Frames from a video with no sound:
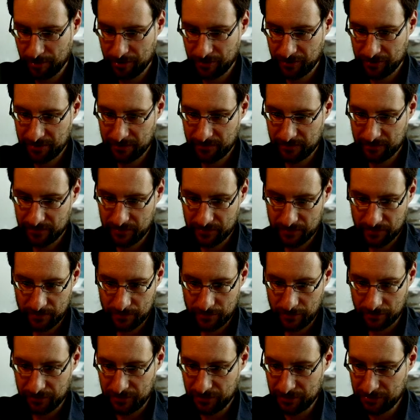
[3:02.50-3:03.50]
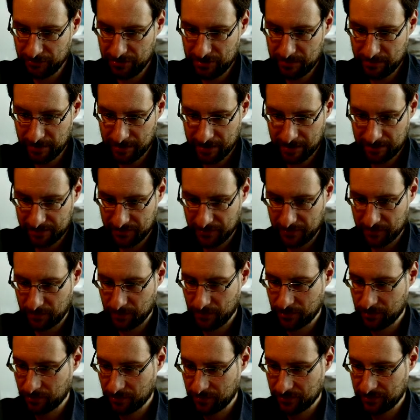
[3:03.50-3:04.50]
not even continue debugging this
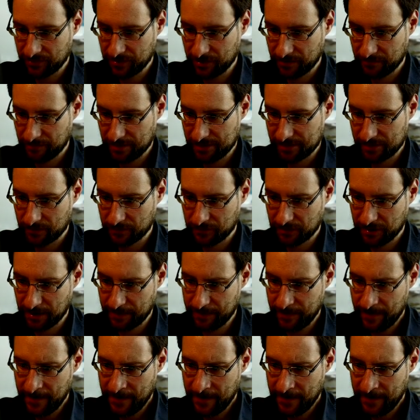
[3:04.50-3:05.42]
because waste of time.